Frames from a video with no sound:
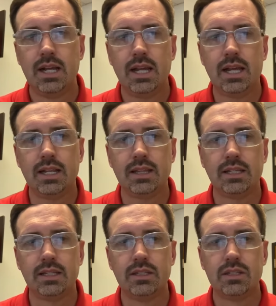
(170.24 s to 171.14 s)
and I
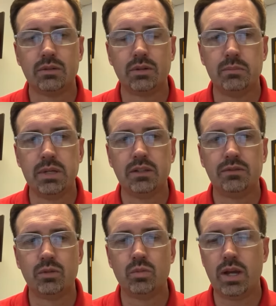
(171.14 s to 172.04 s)
think did so in a
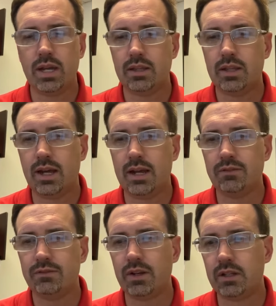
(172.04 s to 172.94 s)
meaningful way that I
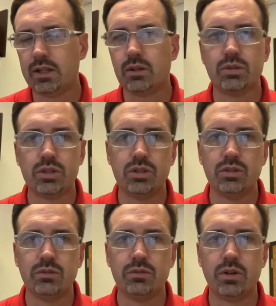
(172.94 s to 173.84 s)
felt like was
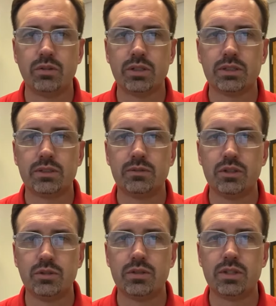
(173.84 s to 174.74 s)
student-focused,
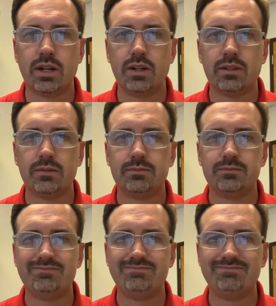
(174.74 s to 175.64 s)
student-centered.
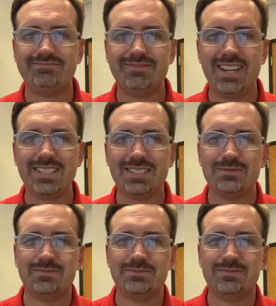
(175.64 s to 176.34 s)
Thanks.